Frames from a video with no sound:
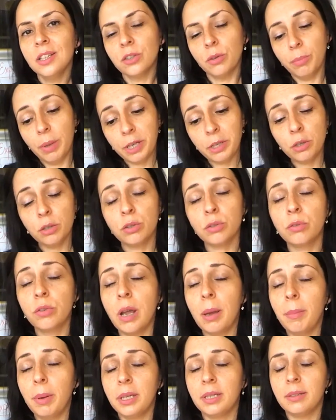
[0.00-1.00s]
So make sure to
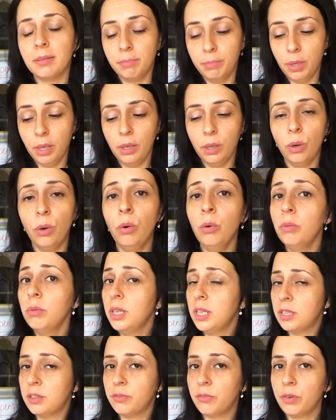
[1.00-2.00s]
grab it
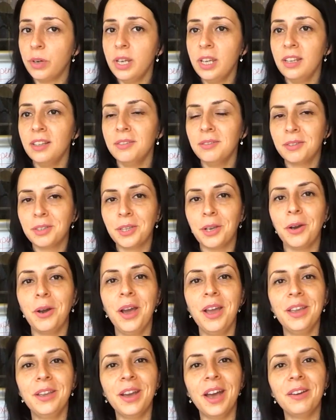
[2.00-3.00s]
below. It's free,
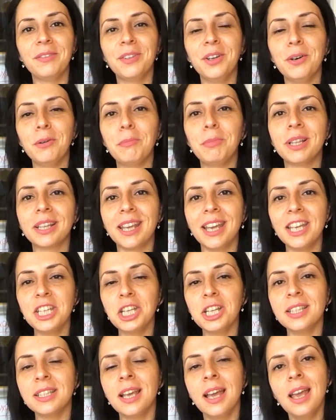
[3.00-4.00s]
so you have no
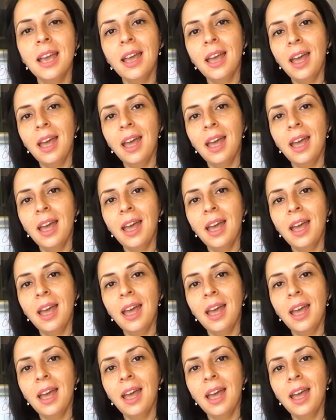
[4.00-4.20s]
obligations.